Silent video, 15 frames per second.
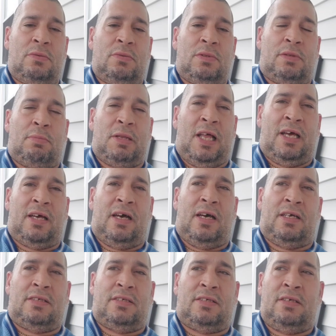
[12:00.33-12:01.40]
with the black
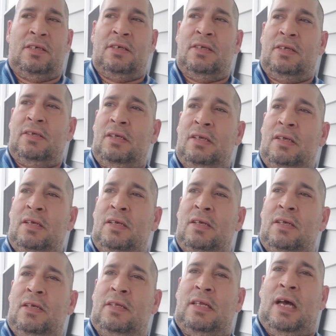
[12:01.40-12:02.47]
guys.
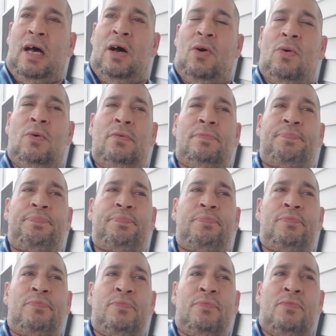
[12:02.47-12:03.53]
Now,
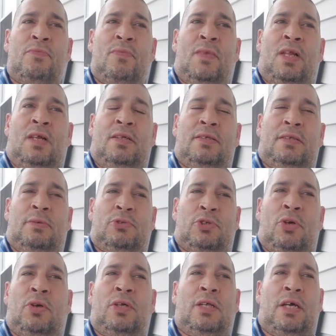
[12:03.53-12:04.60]
there was
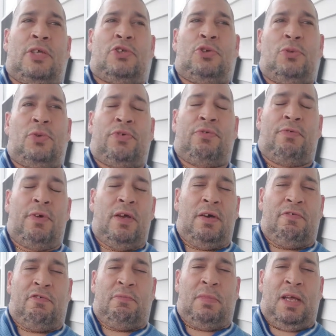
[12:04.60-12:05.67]
only like two or three
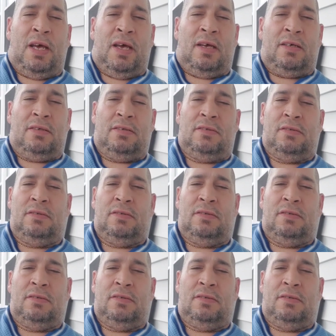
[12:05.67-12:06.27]
of them that